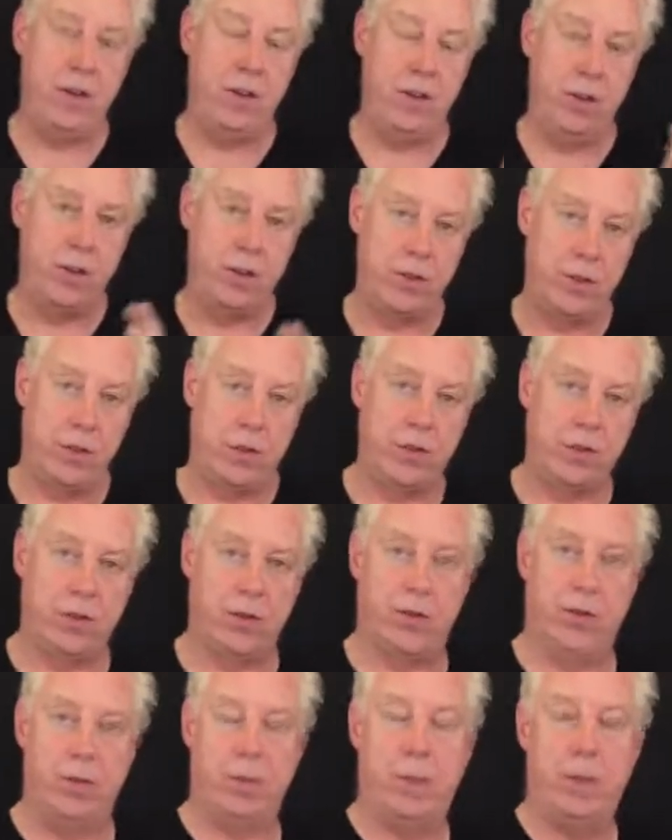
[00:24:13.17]
the results
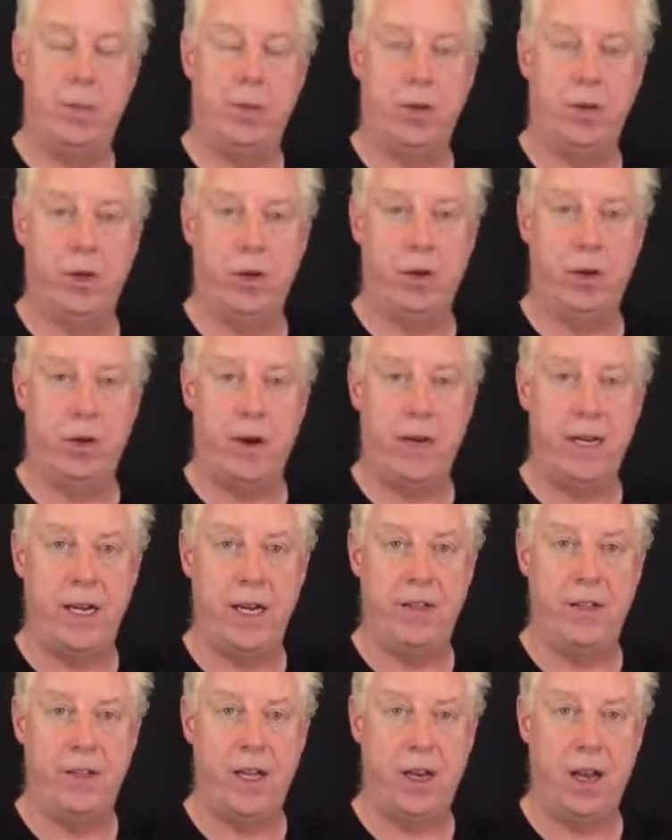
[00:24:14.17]
that people can create
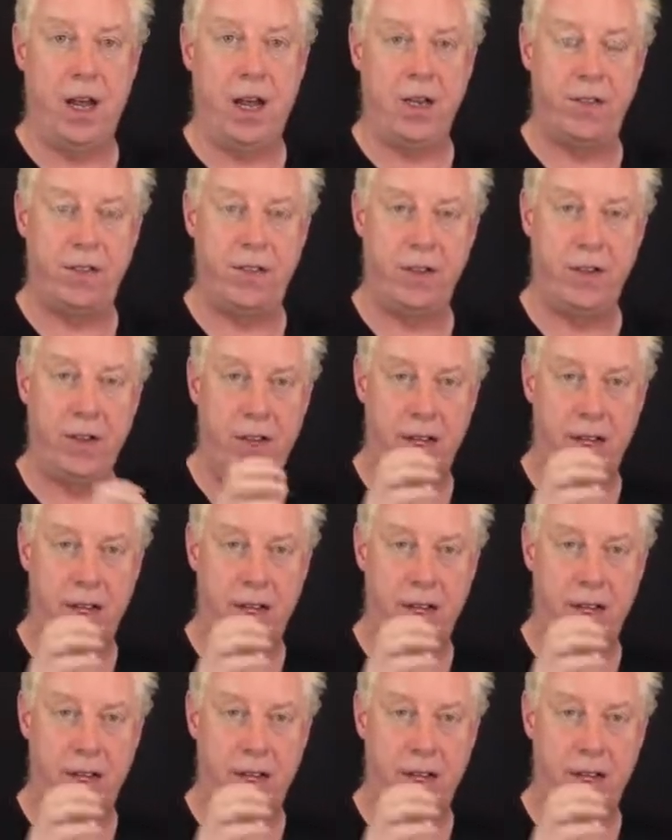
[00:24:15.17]
in their life